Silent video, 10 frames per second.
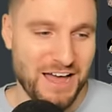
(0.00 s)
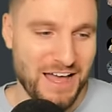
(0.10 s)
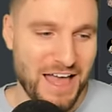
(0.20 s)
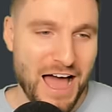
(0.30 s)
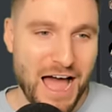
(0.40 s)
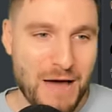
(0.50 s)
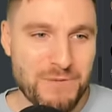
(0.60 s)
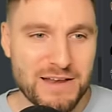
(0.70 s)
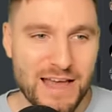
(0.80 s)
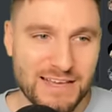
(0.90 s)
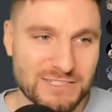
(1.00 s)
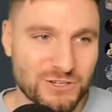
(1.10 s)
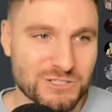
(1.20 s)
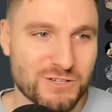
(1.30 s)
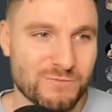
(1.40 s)
Happy days.
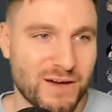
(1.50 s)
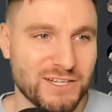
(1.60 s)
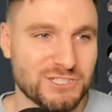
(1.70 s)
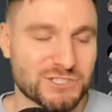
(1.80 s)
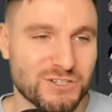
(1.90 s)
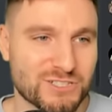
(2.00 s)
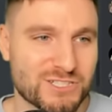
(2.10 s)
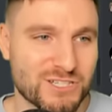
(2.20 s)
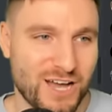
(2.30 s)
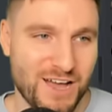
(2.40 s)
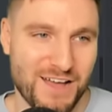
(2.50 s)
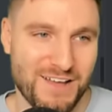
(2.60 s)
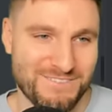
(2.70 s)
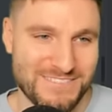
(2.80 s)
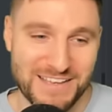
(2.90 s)
Lots of money shots.
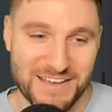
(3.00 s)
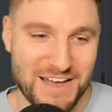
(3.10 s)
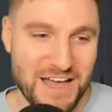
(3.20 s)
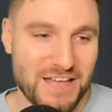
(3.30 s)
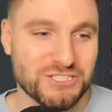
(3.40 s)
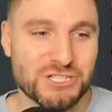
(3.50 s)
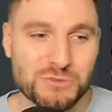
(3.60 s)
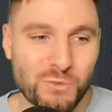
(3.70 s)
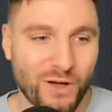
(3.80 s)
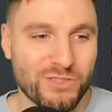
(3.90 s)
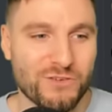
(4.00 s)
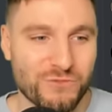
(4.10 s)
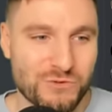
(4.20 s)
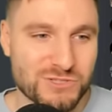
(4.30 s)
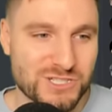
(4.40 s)
And uh, just
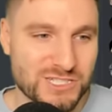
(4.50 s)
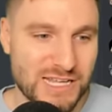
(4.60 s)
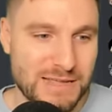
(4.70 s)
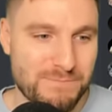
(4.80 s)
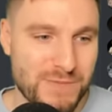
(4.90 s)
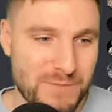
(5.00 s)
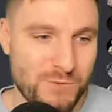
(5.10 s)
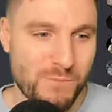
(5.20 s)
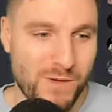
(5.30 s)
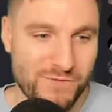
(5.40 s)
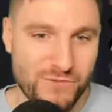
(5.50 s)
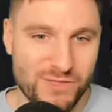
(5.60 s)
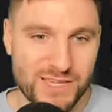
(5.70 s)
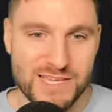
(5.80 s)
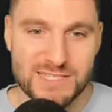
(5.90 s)
wonderful to see people move
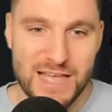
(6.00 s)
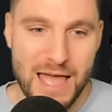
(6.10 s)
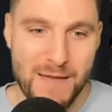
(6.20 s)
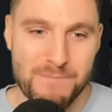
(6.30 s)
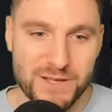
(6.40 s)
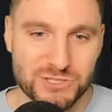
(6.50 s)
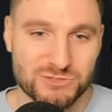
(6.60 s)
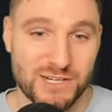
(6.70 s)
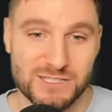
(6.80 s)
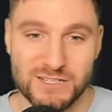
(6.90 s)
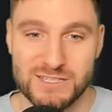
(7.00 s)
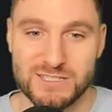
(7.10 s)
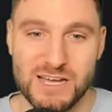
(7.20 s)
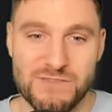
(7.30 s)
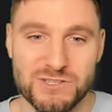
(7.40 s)
these epic trades. Look at this
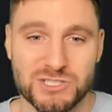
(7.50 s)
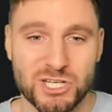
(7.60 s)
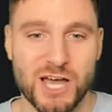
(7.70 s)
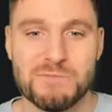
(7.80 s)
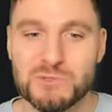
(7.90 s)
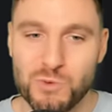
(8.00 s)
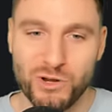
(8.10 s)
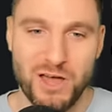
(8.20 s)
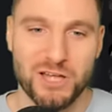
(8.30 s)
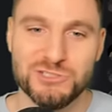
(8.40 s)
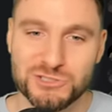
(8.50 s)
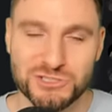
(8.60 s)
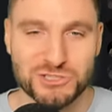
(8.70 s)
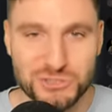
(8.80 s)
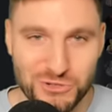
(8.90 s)
guy, even times one hundred
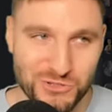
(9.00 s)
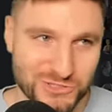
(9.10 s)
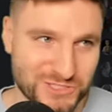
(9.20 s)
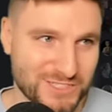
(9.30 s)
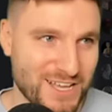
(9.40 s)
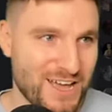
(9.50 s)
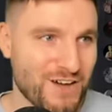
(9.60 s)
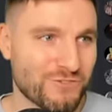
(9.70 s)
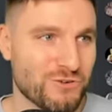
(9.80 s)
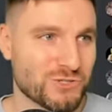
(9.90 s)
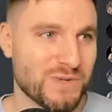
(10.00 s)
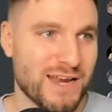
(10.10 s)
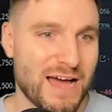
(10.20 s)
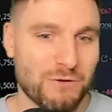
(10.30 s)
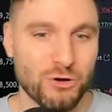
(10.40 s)
shorts. Of course, we are
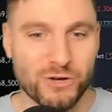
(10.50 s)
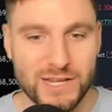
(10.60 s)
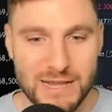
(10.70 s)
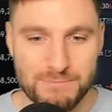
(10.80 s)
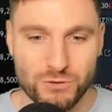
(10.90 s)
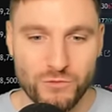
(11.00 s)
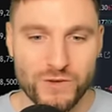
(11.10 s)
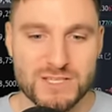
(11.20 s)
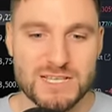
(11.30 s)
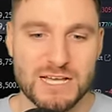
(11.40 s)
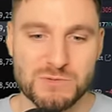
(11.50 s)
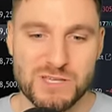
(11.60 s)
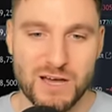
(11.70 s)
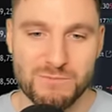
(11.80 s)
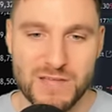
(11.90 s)
now locking in profits as we
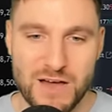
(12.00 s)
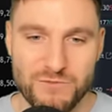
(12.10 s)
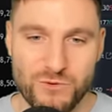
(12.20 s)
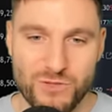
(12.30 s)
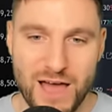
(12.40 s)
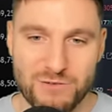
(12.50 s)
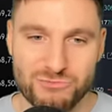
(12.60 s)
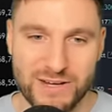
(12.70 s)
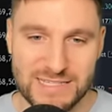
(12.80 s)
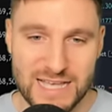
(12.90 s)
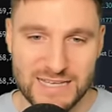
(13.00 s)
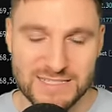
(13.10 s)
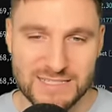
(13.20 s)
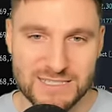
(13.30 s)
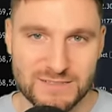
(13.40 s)
come down for that
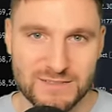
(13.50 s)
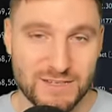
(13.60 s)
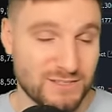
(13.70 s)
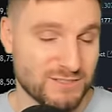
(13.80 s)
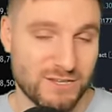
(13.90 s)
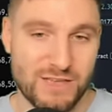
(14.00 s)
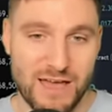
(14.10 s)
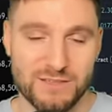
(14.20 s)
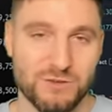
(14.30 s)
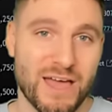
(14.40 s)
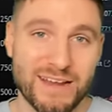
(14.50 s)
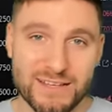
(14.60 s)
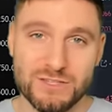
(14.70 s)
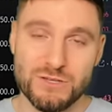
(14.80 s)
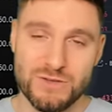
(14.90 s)
retest. So yeah, you get
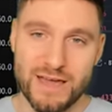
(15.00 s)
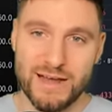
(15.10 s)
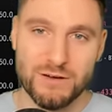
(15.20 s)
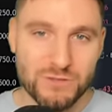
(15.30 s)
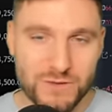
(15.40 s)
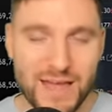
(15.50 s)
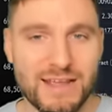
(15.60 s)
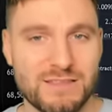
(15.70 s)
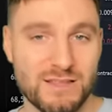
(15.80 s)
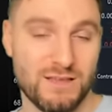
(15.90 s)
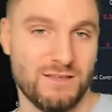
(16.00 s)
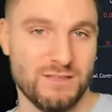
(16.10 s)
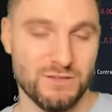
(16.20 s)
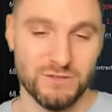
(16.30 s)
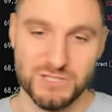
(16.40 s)
in, you get out. You get in,
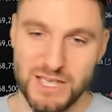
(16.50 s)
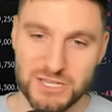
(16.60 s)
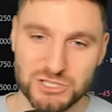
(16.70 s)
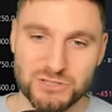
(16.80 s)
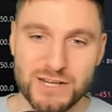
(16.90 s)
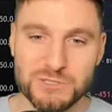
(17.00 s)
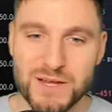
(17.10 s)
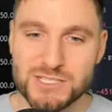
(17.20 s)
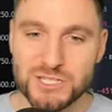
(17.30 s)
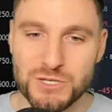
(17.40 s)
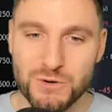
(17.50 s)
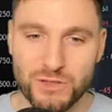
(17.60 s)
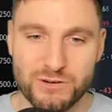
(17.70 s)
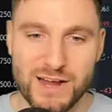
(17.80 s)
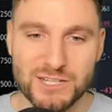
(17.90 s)
you take your trade, you execute on
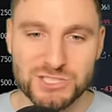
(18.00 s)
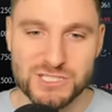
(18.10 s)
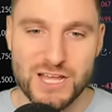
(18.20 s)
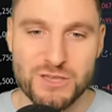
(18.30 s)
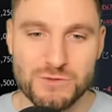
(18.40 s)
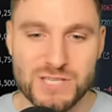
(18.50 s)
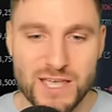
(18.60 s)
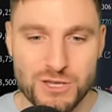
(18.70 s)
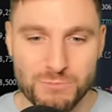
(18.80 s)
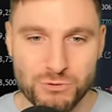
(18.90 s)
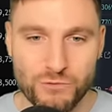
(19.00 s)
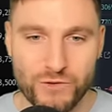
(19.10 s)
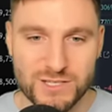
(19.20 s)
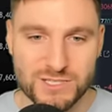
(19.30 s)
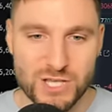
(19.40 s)
the reactions, and you take your
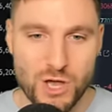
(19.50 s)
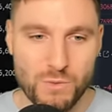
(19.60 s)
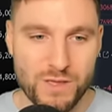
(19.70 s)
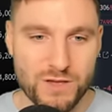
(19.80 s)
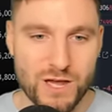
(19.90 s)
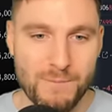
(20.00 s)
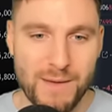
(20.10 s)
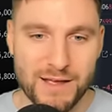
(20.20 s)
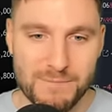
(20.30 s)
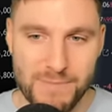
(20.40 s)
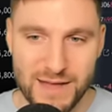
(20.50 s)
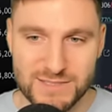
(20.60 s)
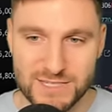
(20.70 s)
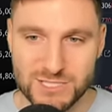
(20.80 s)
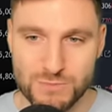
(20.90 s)
profits when you come back and back
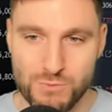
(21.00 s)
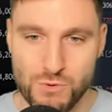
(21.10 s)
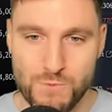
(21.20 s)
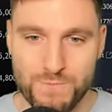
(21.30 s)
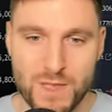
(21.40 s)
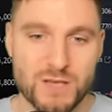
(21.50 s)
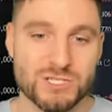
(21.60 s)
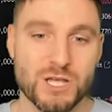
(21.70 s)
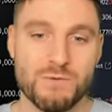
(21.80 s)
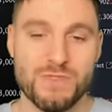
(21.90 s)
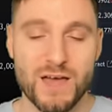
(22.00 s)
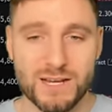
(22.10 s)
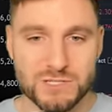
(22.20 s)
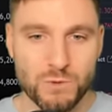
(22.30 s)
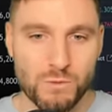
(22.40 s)
test support. So that
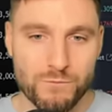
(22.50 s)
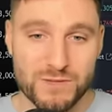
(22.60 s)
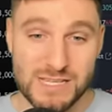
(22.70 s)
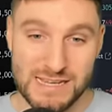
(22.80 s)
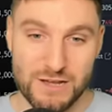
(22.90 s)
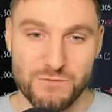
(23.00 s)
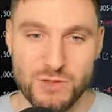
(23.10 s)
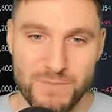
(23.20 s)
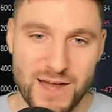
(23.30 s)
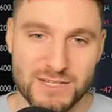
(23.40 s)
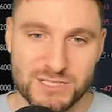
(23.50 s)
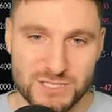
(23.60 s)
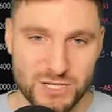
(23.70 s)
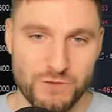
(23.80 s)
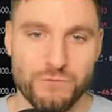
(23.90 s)
is what we've seen over the past,
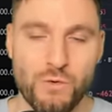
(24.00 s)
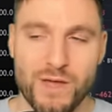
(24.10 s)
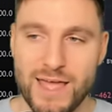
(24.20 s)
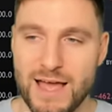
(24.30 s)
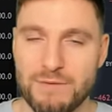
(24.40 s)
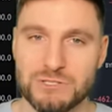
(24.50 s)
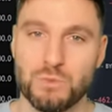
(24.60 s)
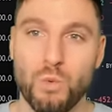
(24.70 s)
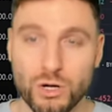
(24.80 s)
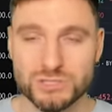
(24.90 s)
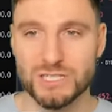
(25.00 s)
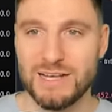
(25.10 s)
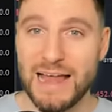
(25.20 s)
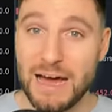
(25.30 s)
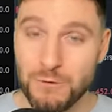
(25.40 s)
you know, forty-eight hours. What
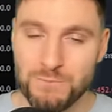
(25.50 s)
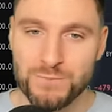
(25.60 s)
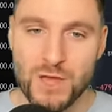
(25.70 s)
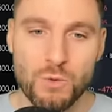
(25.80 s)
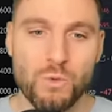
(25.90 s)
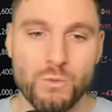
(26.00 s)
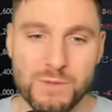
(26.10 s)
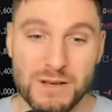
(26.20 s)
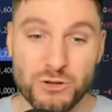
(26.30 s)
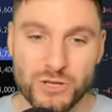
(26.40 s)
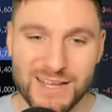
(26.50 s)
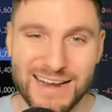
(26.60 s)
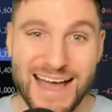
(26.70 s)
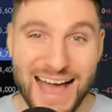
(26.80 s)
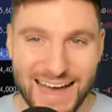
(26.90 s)
now will we be
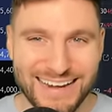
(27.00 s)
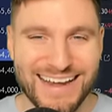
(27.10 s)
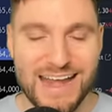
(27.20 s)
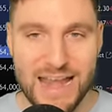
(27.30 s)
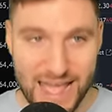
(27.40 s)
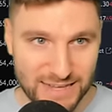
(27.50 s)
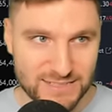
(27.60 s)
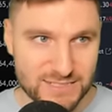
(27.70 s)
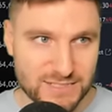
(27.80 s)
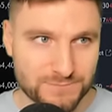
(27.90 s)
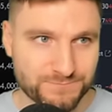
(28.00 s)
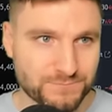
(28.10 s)
looking at next?